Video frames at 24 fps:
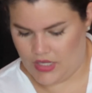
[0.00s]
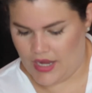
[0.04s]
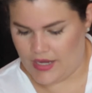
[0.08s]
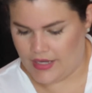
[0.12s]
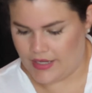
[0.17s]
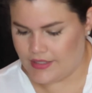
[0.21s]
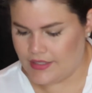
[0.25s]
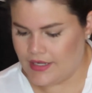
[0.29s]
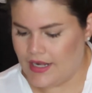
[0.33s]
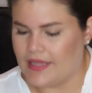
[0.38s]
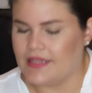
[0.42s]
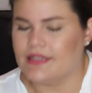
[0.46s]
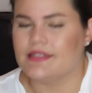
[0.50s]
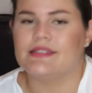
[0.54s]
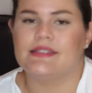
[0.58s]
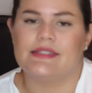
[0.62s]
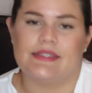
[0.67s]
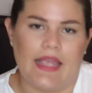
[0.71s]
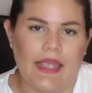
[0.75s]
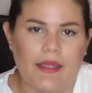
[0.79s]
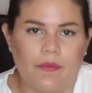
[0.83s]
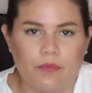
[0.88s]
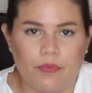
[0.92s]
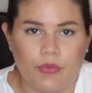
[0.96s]
I got like
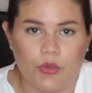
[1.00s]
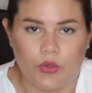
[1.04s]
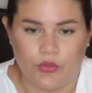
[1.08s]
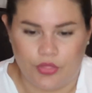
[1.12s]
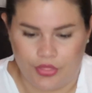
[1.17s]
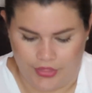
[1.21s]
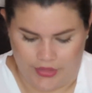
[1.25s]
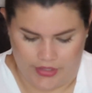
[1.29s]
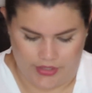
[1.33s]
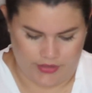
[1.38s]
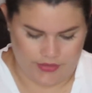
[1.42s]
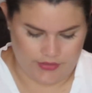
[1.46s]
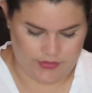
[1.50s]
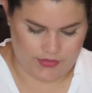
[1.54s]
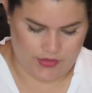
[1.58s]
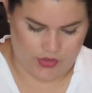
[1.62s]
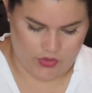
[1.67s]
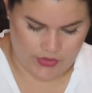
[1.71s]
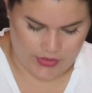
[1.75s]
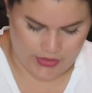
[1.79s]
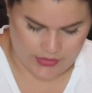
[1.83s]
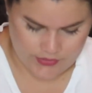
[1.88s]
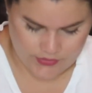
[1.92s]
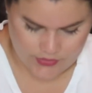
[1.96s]
sample things.
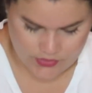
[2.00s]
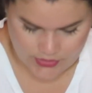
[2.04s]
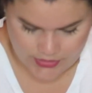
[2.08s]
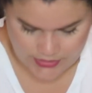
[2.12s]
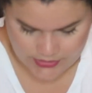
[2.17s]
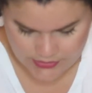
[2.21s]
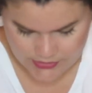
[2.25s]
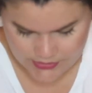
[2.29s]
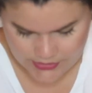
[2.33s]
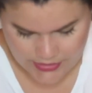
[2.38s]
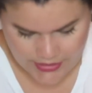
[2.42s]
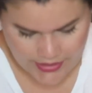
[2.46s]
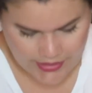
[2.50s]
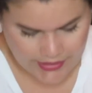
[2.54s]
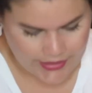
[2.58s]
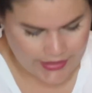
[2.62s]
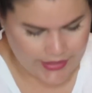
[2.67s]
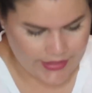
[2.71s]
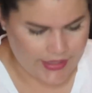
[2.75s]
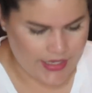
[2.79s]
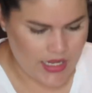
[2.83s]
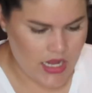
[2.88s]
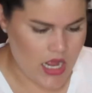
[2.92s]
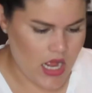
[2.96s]
Okay, so let's see. I
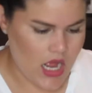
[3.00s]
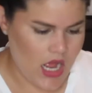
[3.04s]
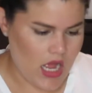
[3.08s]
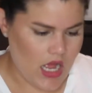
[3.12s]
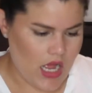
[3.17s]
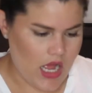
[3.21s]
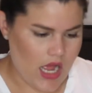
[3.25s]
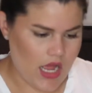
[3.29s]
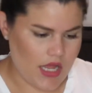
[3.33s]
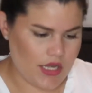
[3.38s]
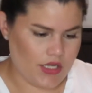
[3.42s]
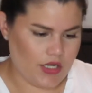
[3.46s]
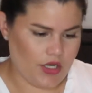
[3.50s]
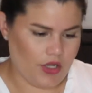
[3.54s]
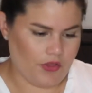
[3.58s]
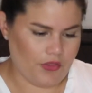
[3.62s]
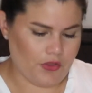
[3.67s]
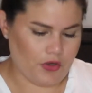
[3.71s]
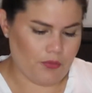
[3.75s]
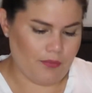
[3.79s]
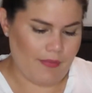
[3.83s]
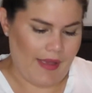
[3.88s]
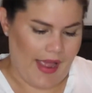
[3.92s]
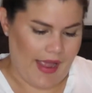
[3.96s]
got
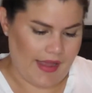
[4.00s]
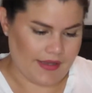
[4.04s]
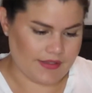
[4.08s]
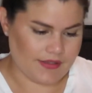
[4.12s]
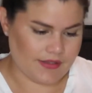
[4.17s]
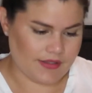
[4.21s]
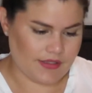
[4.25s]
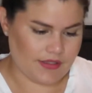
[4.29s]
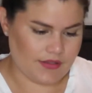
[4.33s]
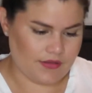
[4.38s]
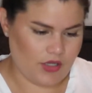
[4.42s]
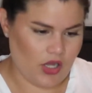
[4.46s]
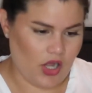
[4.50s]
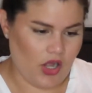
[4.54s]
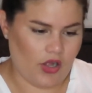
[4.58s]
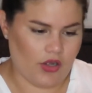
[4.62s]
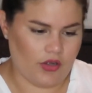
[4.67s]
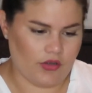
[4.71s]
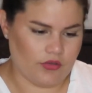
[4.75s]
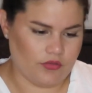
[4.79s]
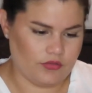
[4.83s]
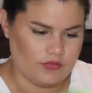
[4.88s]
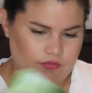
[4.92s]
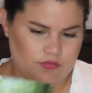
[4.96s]
Another mask.
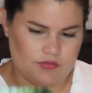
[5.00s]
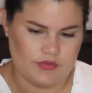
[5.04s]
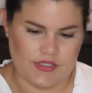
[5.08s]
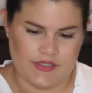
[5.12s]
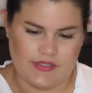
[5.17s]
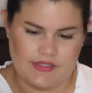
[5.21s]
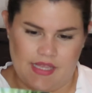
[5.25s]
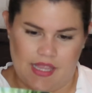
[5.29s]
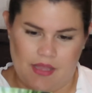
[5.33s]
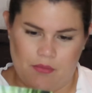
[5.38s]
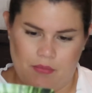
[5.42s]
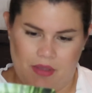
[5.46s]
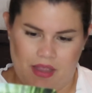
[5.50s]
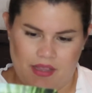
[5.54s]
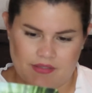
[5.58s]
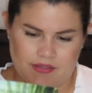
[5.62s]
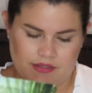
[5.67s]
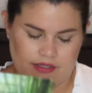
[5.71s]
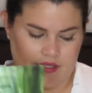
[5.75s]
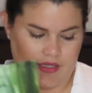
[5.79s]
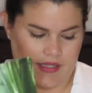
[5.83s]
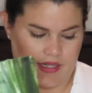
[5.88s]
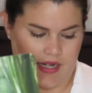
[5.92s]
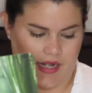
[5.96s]
Oh, the same
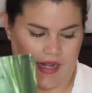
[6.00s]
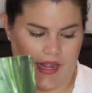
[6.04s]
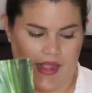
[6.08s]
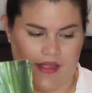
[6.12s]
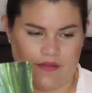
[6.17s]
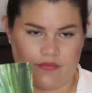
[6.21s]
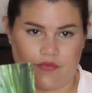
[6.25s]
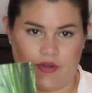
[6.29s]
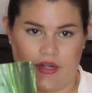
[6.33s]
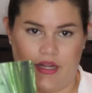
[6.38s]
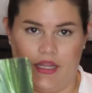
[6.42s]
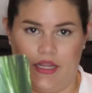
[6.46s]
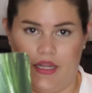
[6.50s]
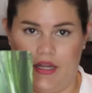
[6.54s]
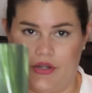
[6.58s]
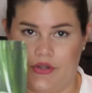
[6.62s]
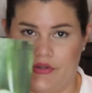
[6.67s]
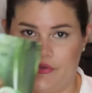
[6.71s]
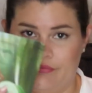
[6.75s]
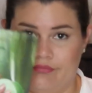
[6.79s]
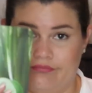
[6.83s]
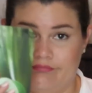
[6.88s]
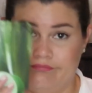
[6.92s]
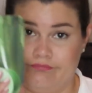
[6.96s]
mask that I have right here.
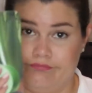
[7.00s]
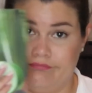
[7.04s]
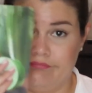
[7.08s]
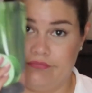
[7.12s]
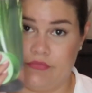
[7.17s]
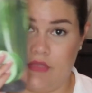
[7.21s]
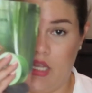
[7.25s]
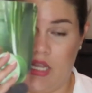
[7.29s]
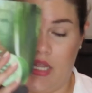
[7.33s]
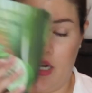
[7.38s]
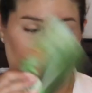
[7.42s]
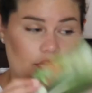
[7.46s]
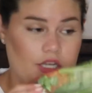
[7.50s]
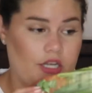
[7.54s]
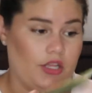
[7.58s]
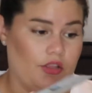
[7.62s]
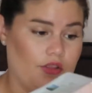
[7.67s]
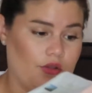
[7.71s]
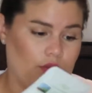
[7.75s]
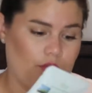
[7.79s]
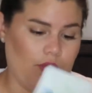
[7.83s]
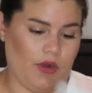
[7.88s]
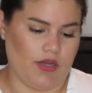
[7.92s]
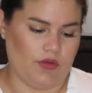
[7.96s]
I got
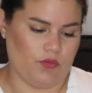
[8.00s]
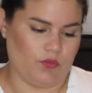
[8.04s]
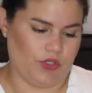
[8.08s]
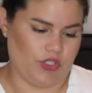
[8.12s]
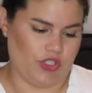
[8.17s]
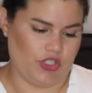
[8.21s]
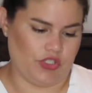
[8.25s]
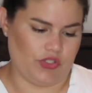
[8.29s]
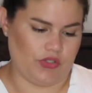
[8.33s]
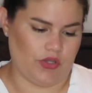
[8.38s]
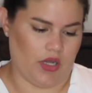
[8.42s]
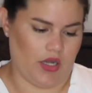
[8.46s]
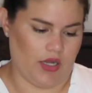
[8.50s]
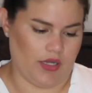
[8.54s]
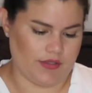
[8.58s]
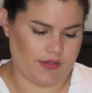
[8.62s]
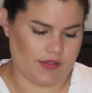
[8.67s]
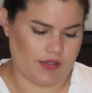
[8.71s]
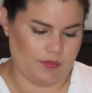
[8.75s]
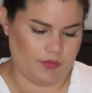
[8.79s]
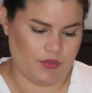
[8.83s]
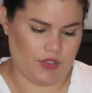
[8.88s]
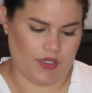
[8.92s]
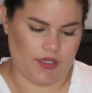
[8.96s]
another one, which is
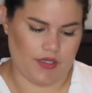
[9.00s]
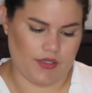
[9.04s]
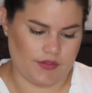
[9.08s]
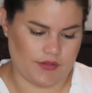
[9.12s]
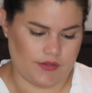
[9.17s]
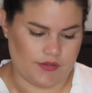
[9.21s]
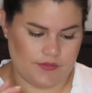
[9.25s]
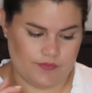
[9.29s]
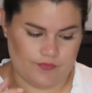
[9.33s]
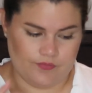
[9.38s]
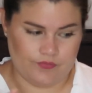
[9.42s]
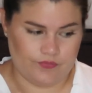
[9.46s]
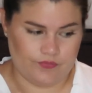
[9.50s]
awesome because,